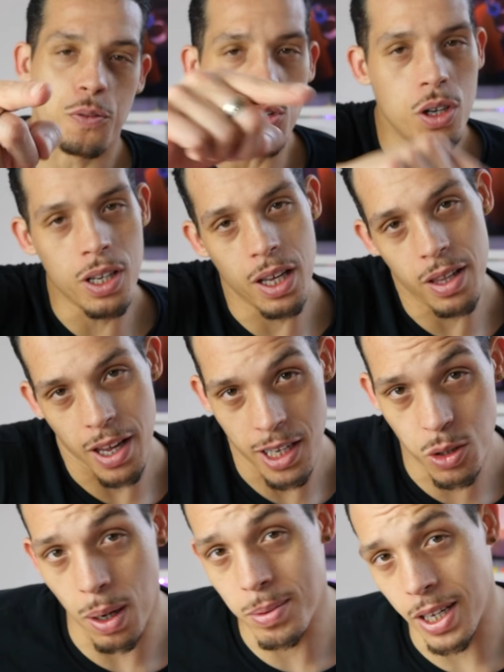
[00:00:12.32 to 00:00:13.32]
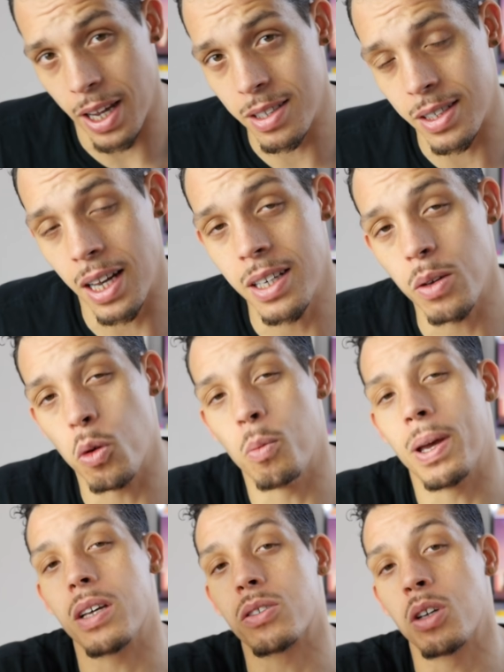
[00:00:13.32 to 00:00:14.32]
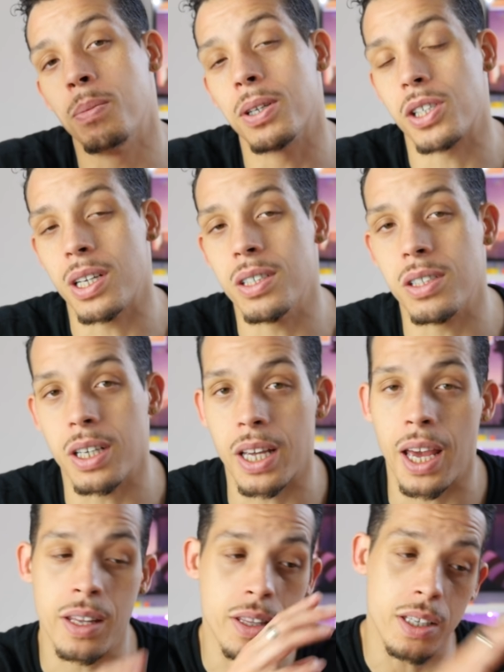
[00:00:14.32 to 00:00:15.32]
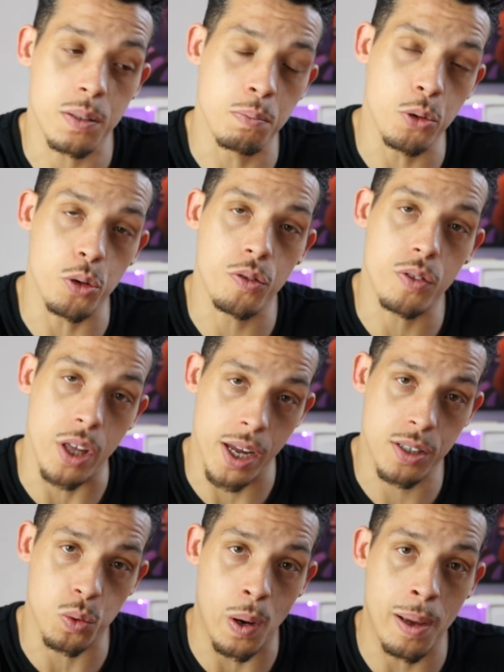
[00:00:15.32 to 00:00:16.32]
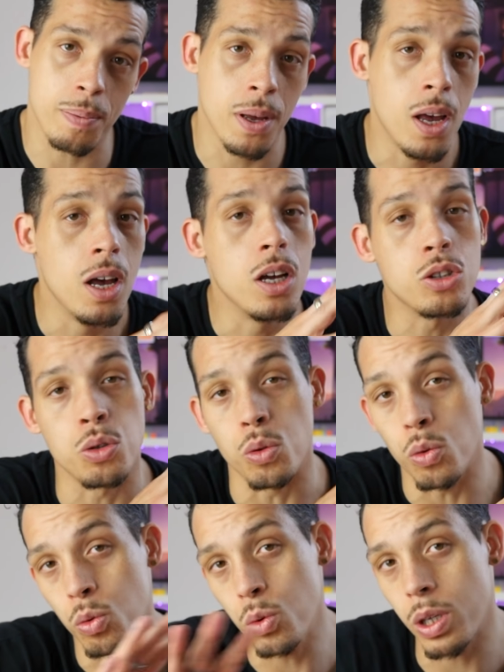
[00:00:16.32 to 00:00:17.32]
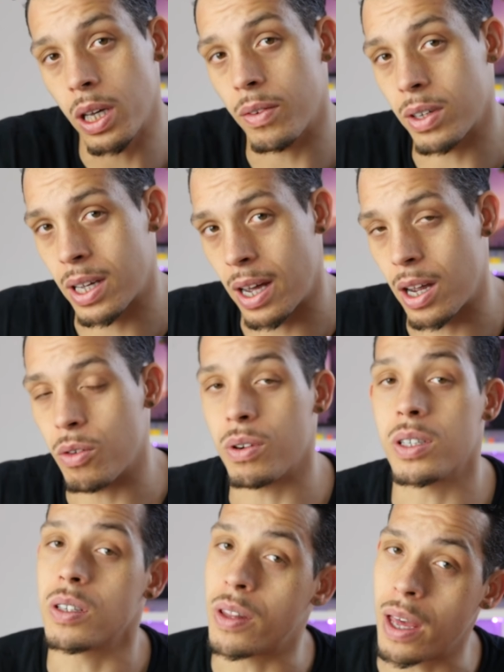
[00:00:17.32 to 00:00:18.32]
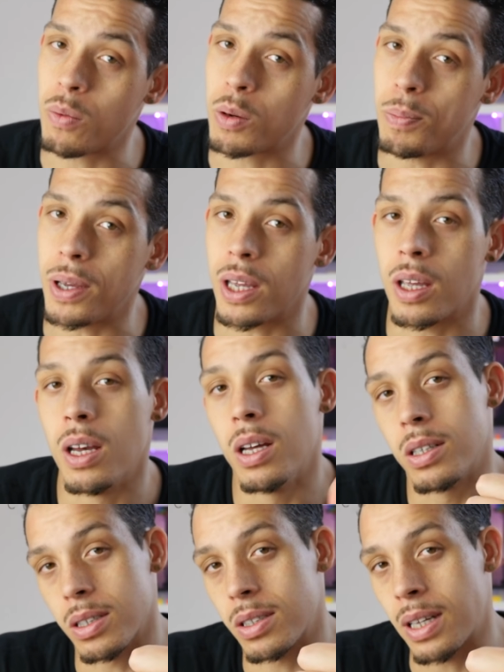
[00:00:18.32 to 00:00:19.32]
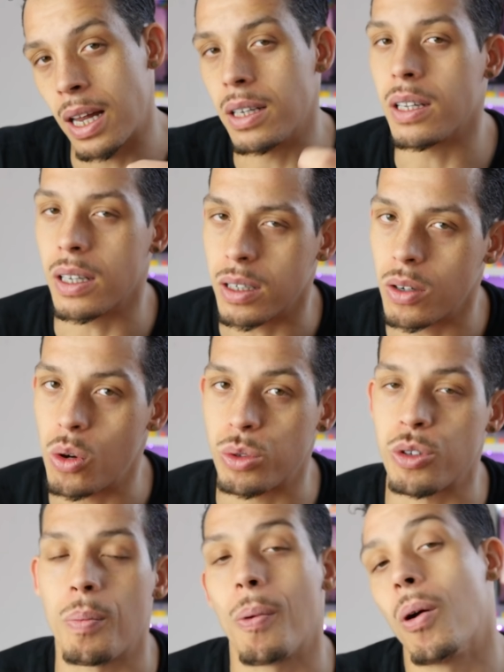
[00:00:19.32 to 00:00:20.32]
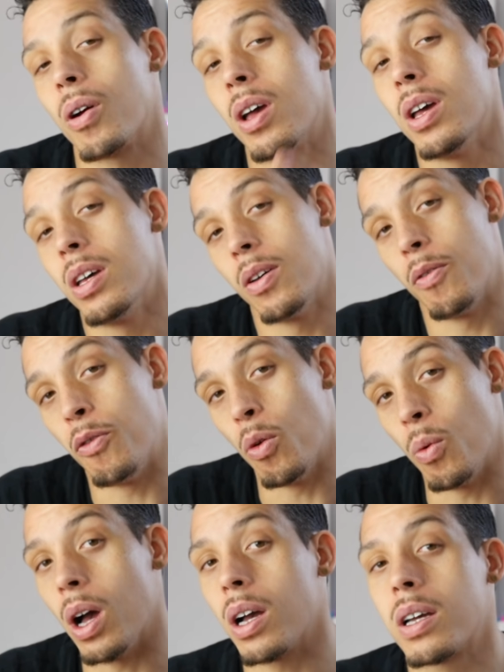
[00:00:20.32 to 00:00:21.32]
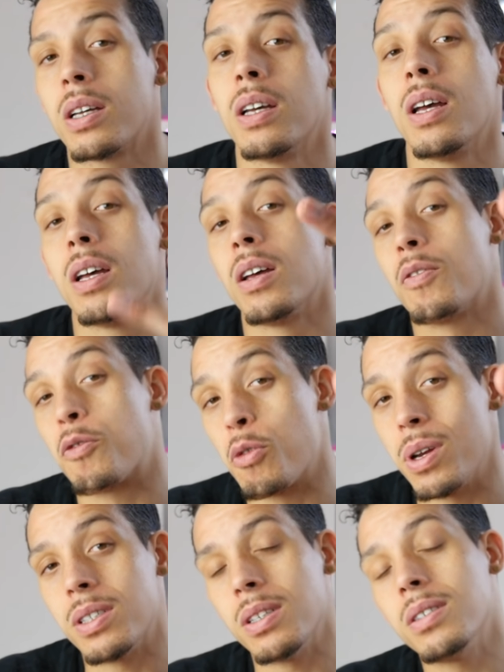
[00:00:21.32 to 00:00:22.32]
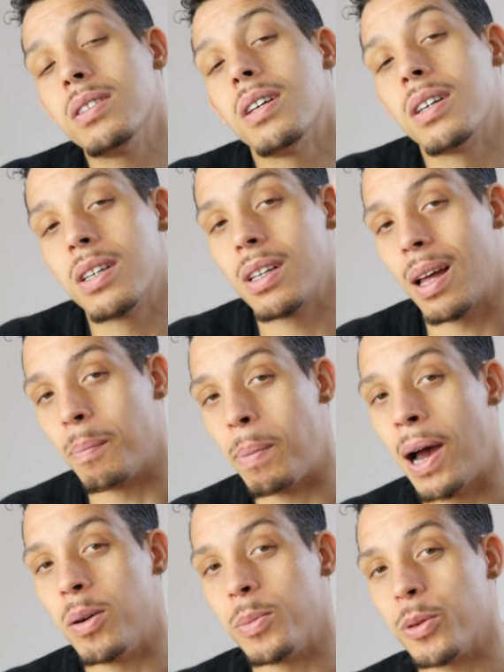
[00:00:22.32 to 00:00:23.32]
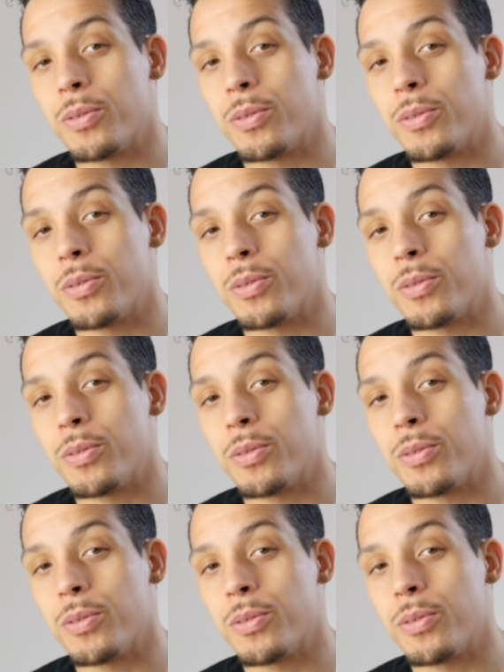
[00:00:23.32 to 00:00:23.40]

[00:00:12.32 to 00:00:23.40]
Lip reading: If you can get the head swipe to headstand, it will make it so much easier getting this move, the head swipe, to all the other categories. They would be to standing or top rock, footwork, freezes, and power